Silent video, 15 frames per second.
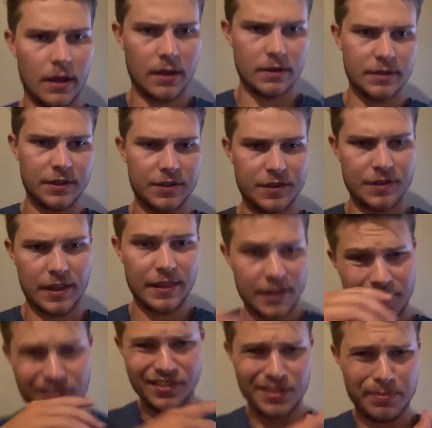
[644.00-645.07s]
this
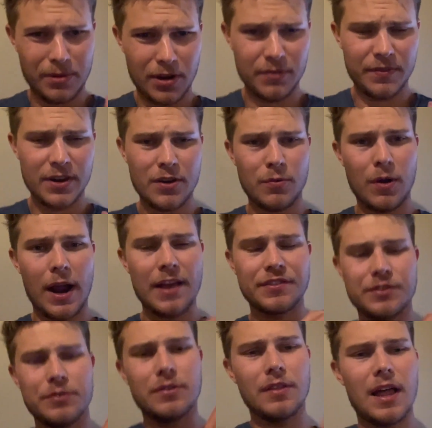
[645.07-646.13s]
is the part of the video where I
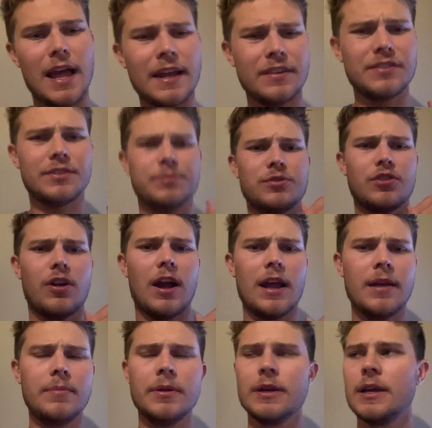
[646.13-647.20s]
ask you to like,
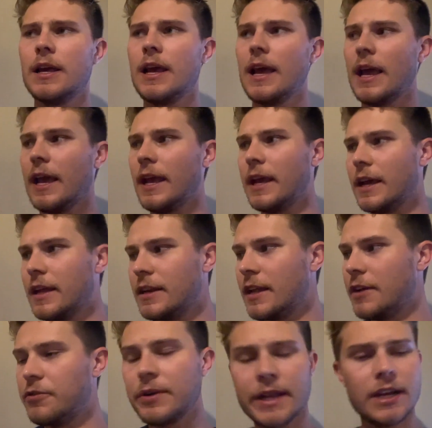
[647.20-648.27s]
subscribe, and
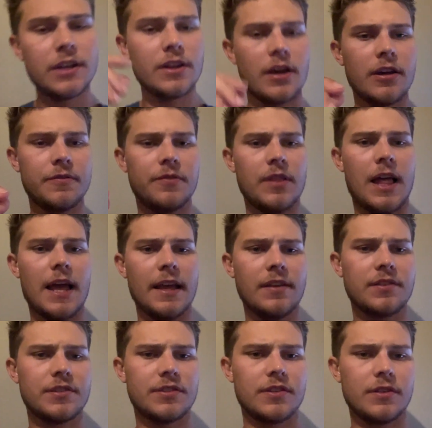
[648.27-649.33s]
if we get enough
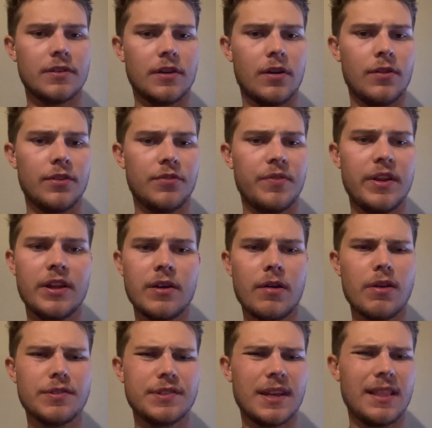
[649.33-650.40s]
likes on this video,
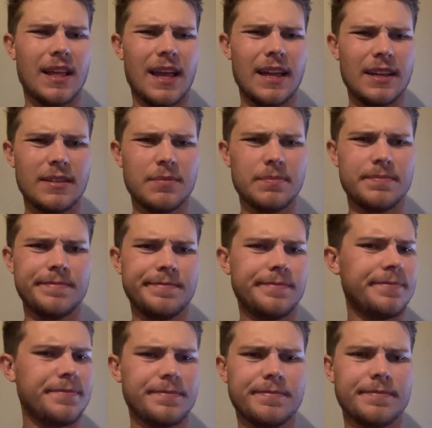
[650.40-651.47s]
I'll say like,
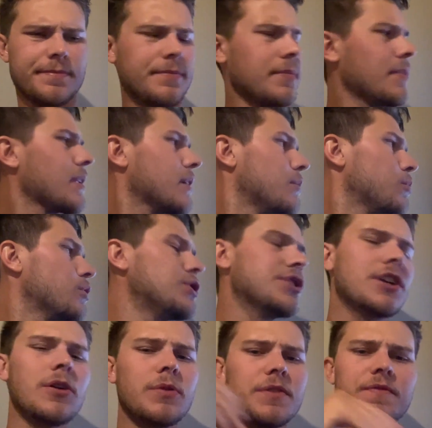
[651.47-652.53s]
we'll just
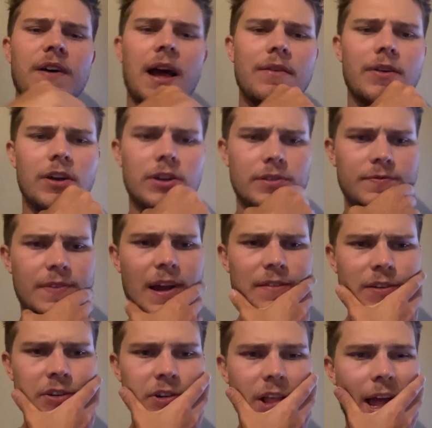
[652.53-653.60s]
go with 500
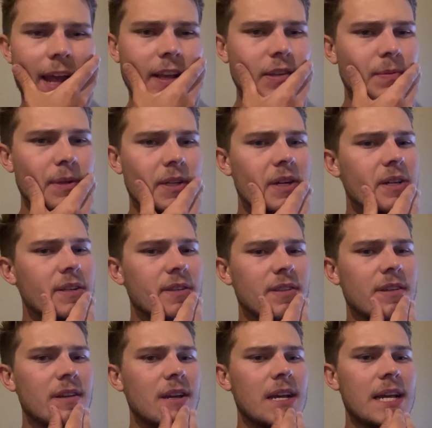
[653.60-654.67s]
likes, because
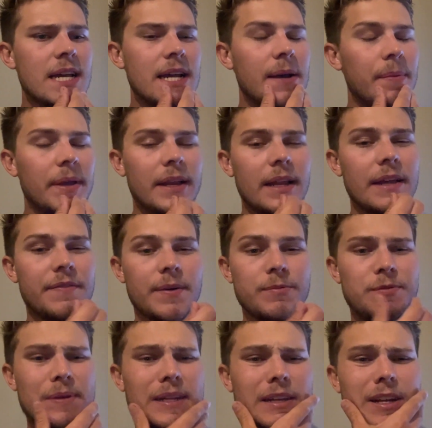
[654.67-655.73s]
I mean, if I'm
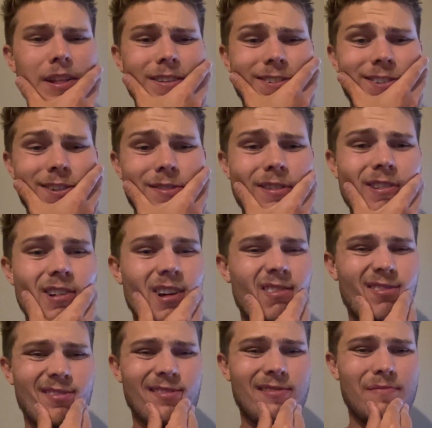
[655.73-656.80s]
spending another
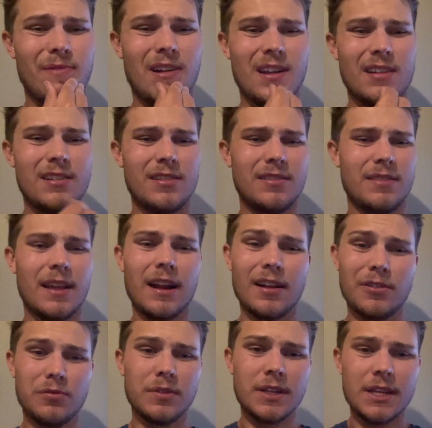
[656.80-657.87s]
$200 on a monitor that I
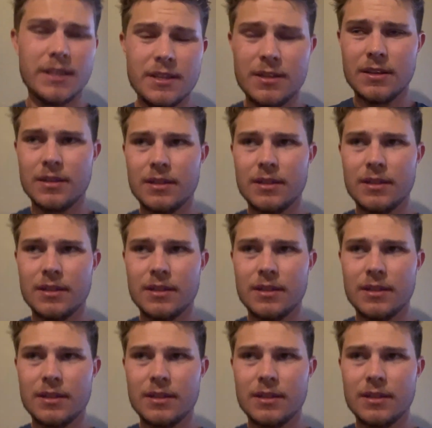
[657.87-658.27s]
don't need,